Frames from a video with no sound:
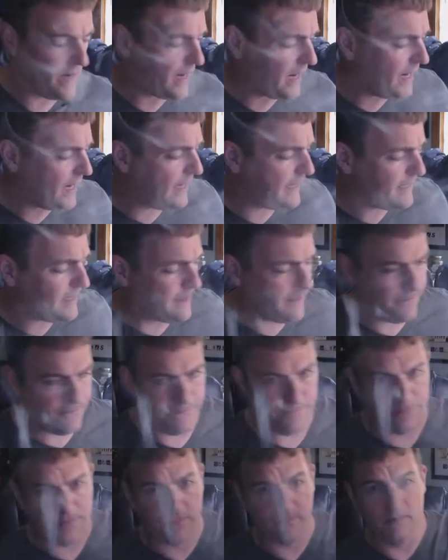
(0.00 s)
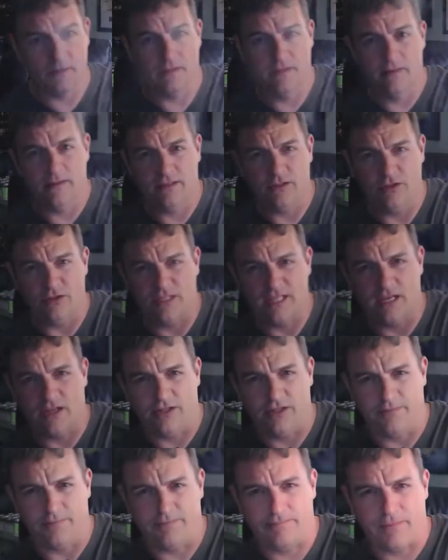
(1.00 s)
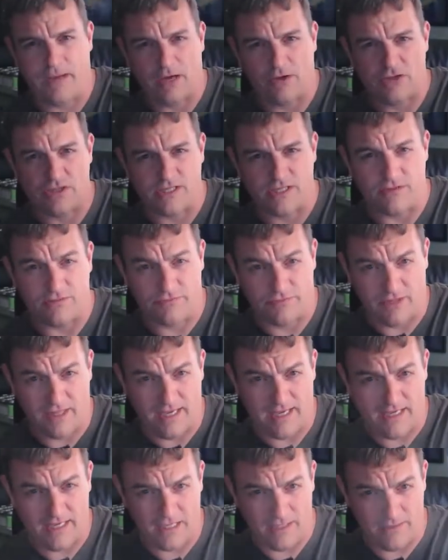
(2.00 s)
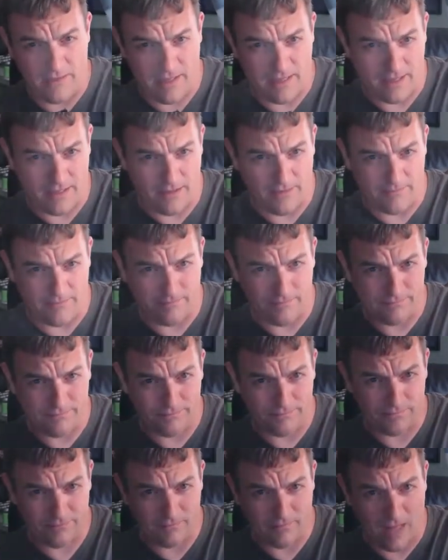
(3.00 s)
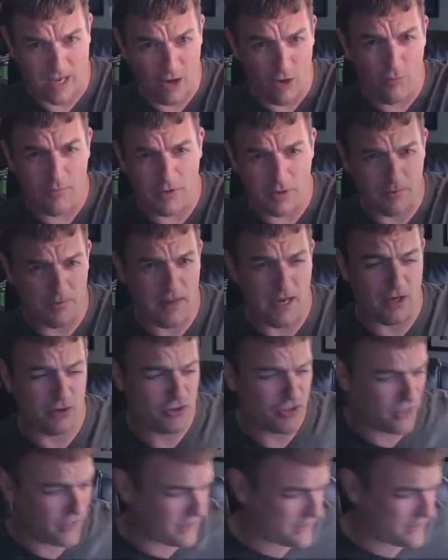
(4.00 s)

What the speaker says: You can tell the pouch is deflated. I opened a pouch